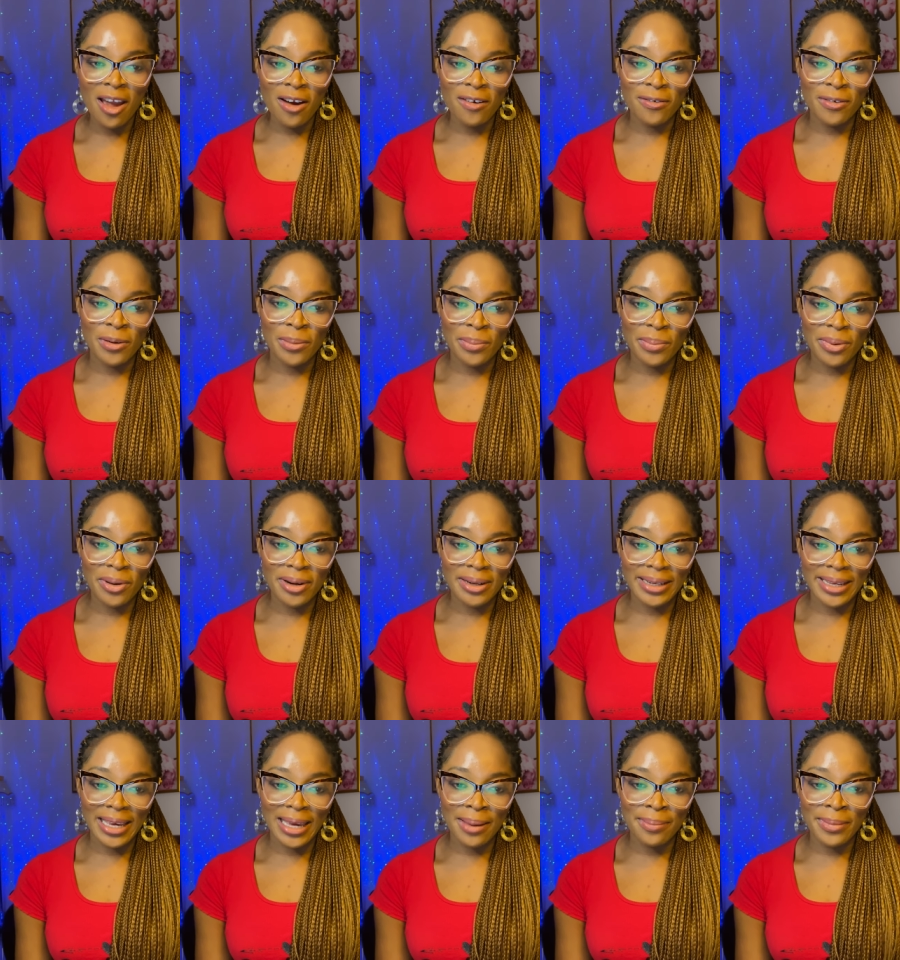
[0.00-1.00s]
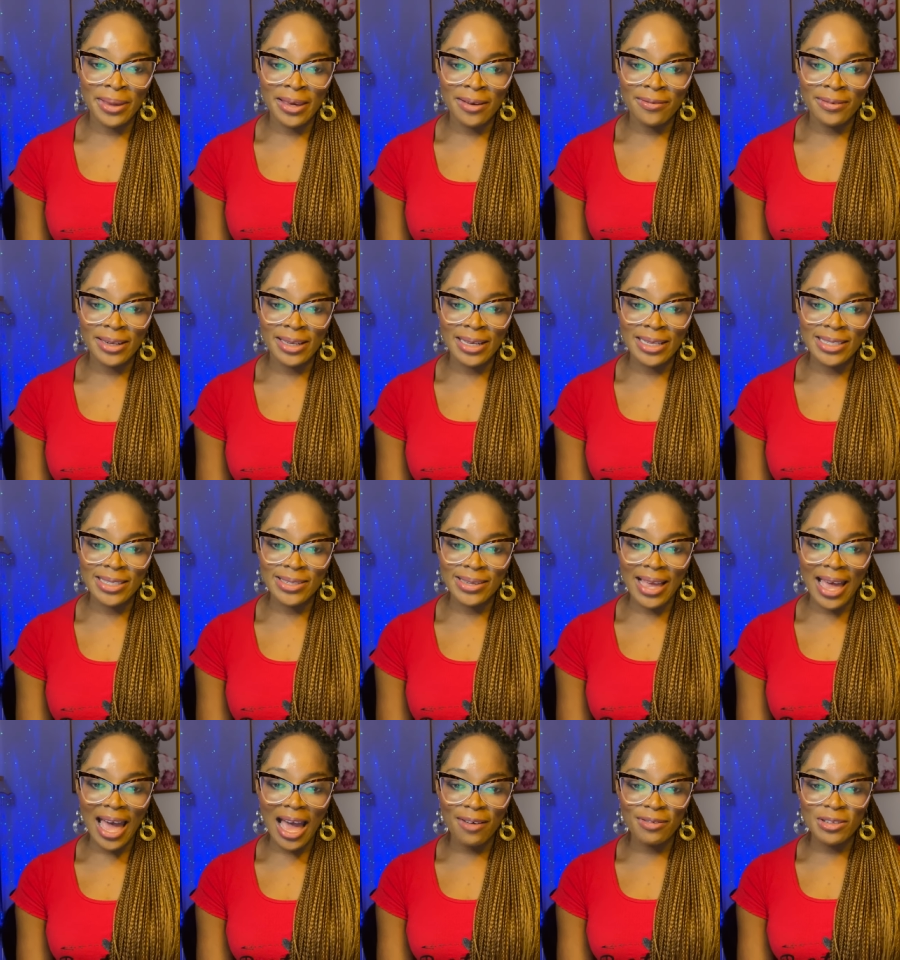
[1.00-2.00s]
from board game evenings to
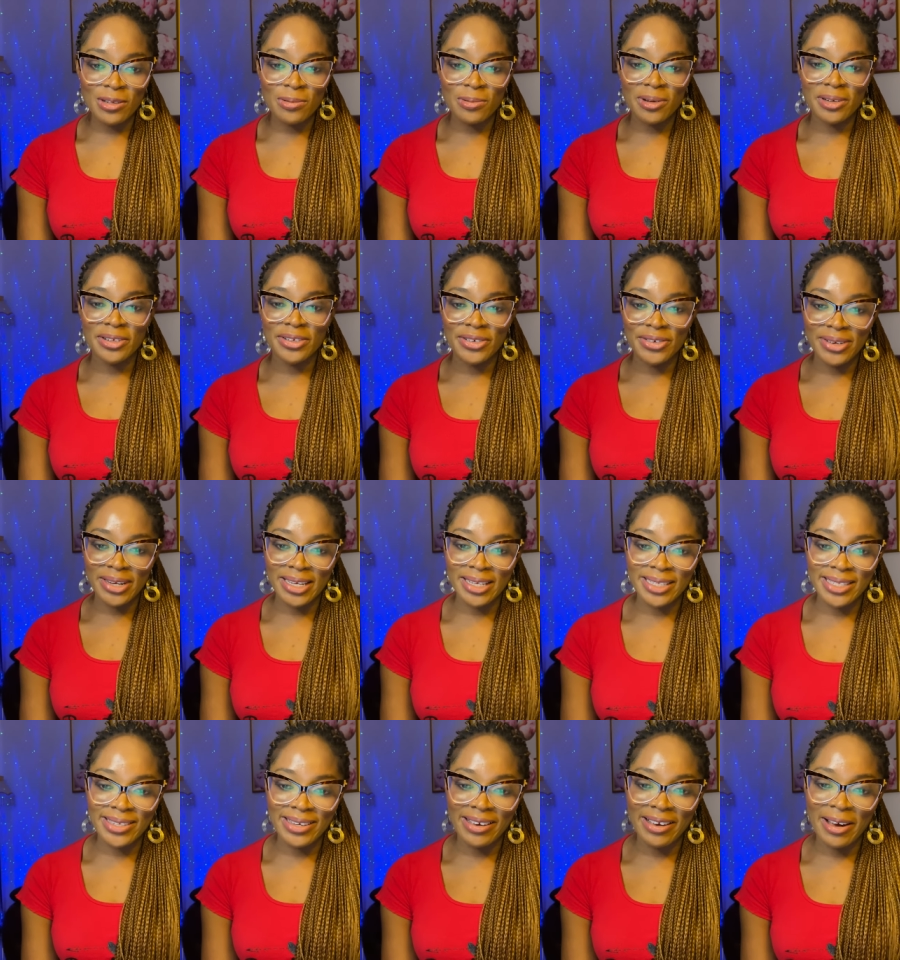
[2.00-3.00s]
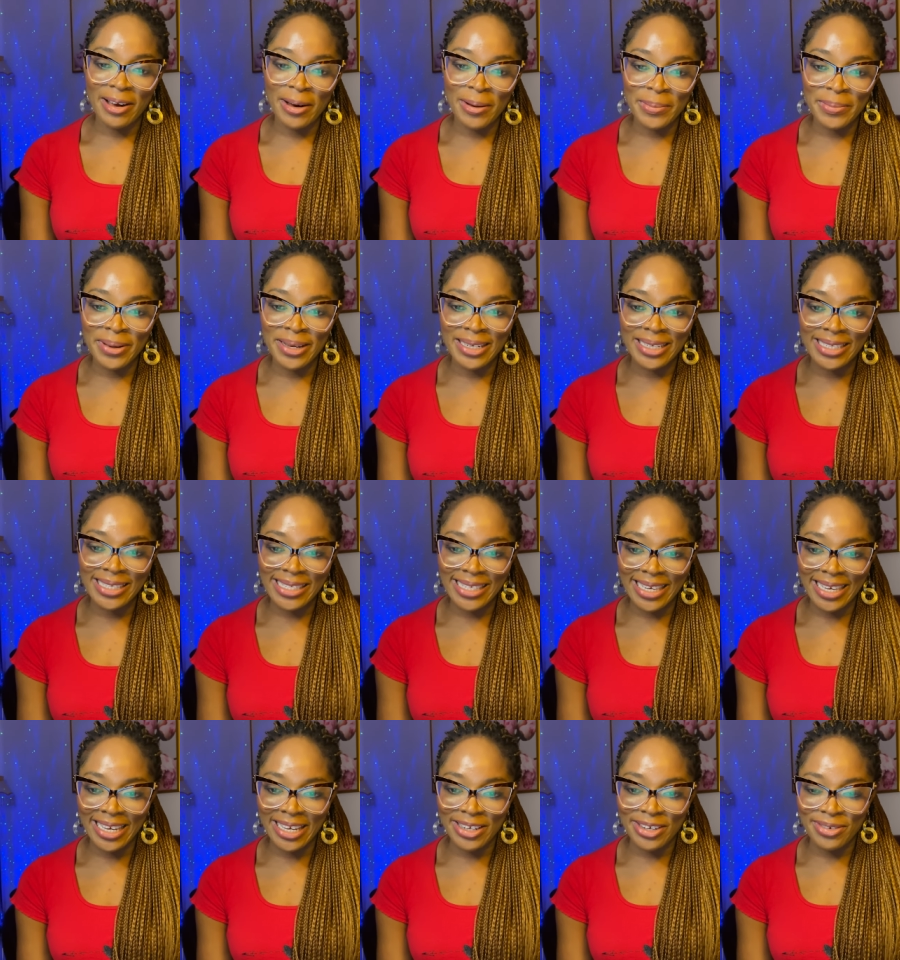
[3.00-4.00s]
after-work drinks to a company
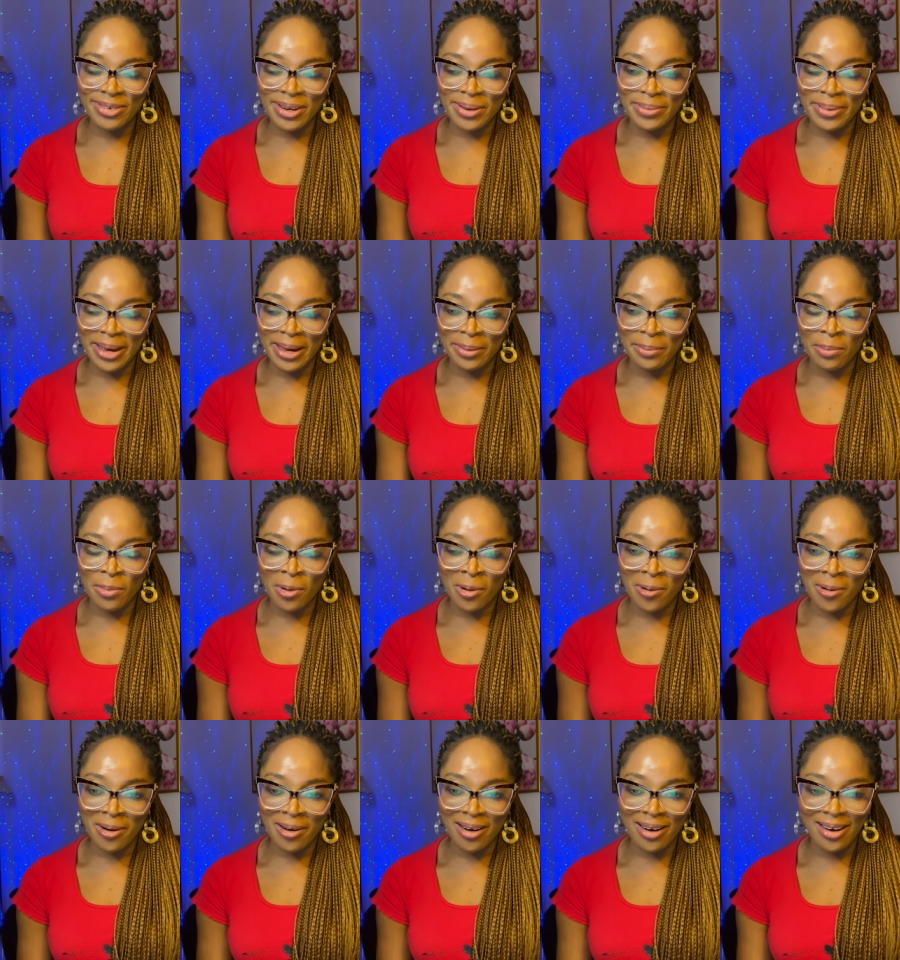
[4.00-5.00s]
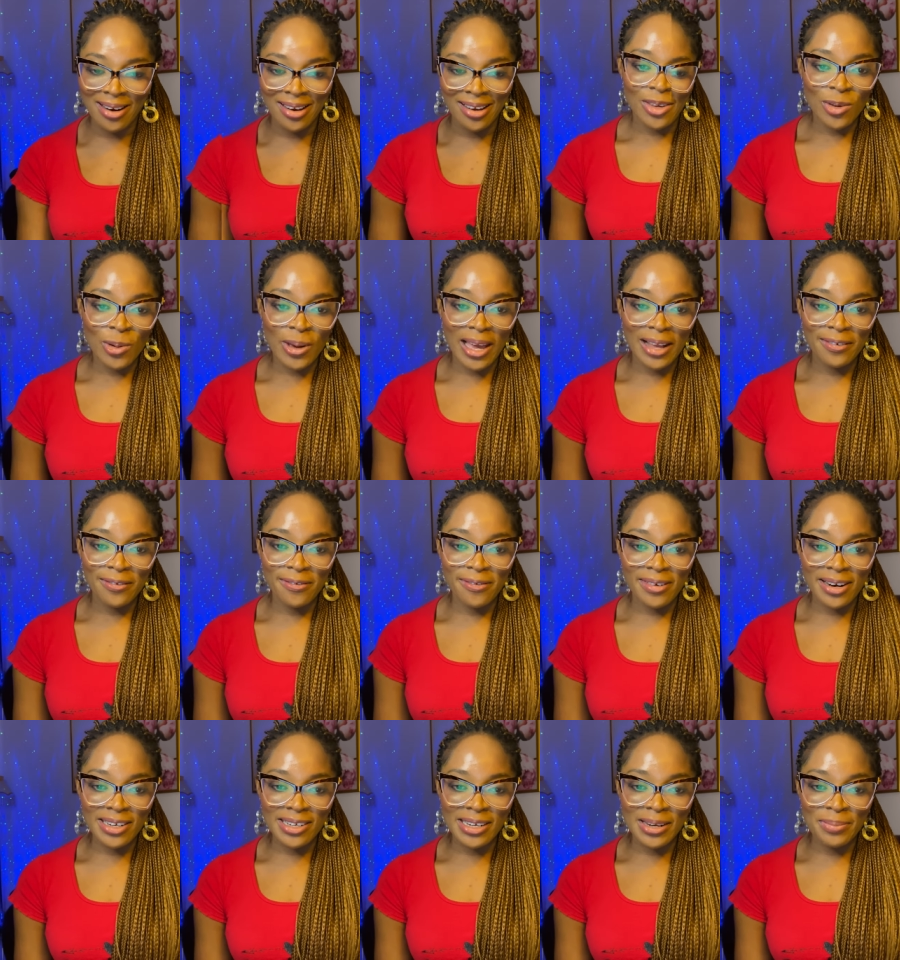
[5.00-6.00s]
ski trip and more. You'll get
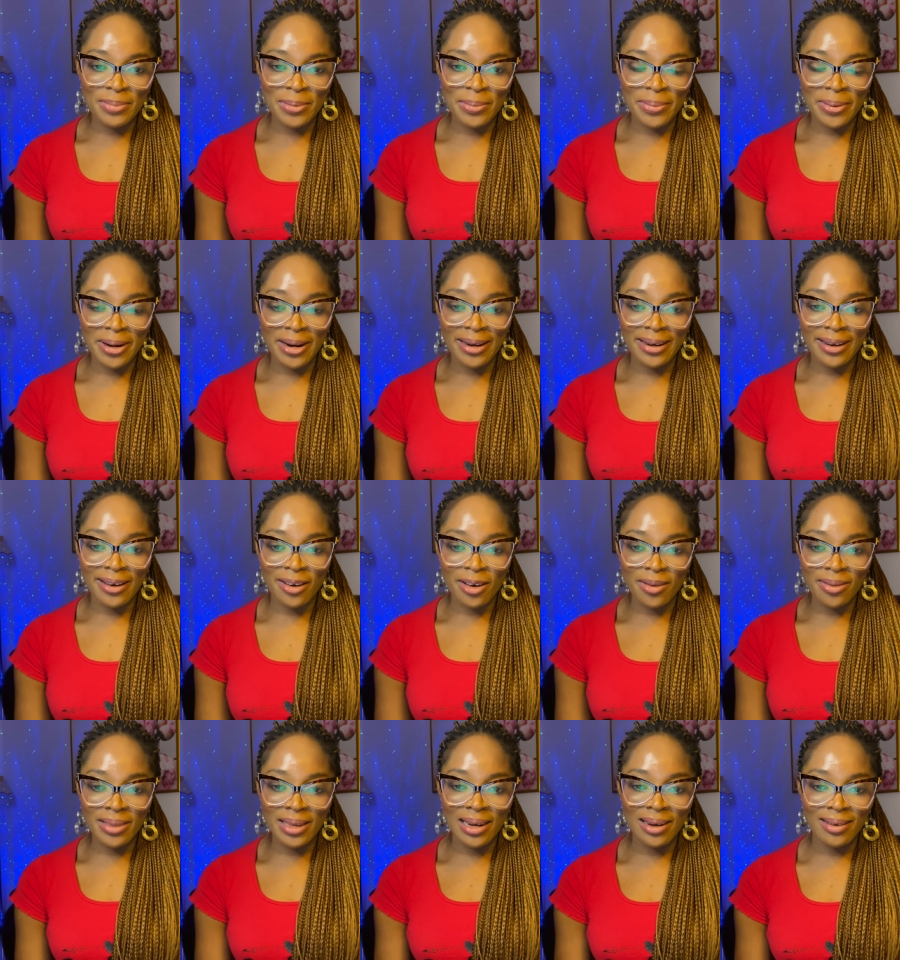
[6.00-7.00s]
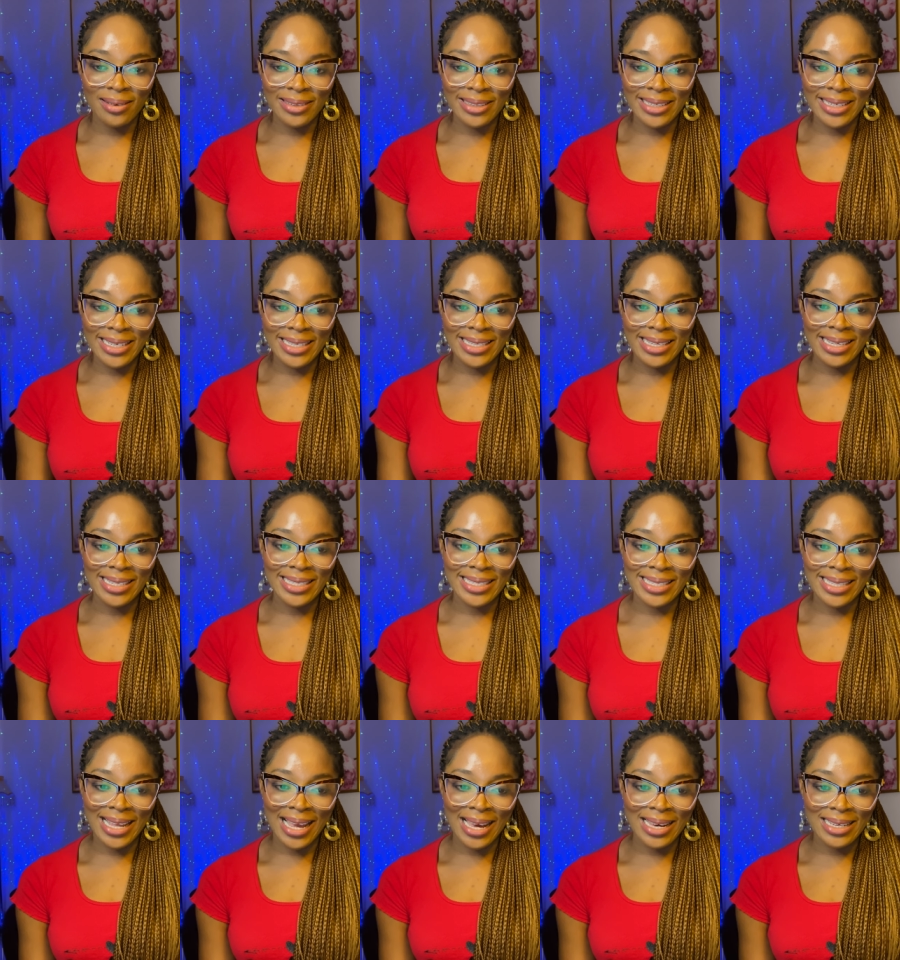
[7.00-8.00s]
freshly prepared healthy lunches and
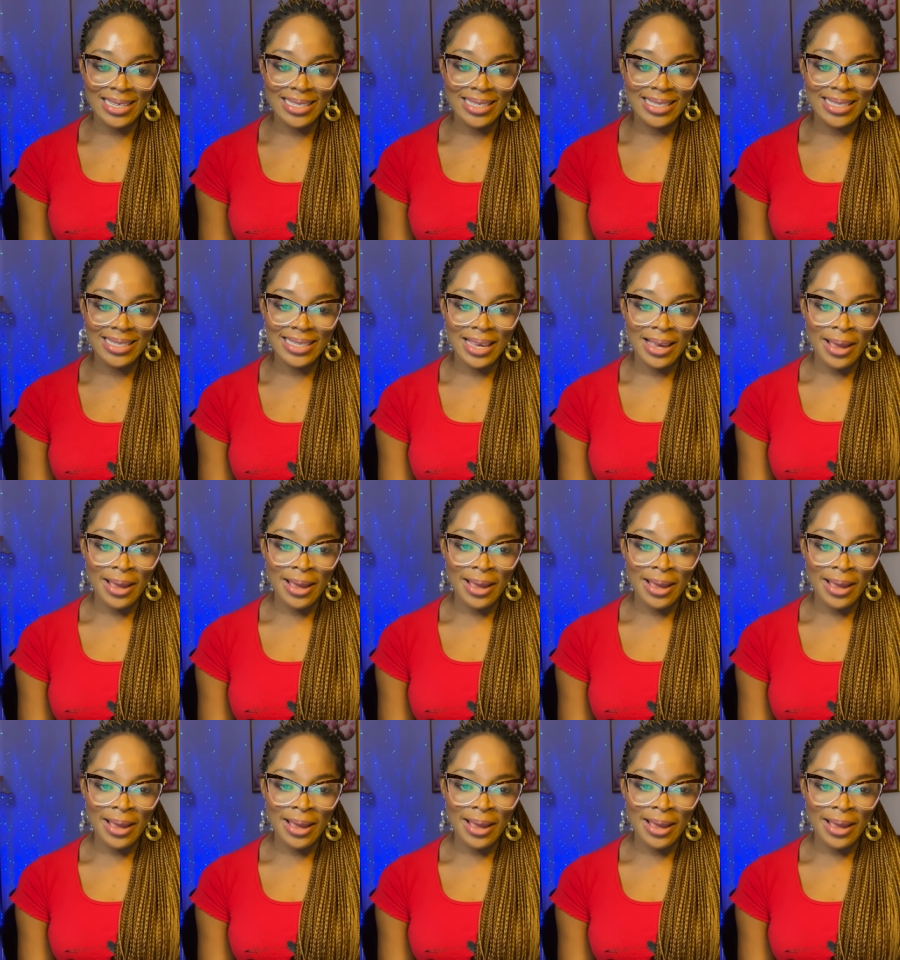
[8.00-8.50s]
snacks.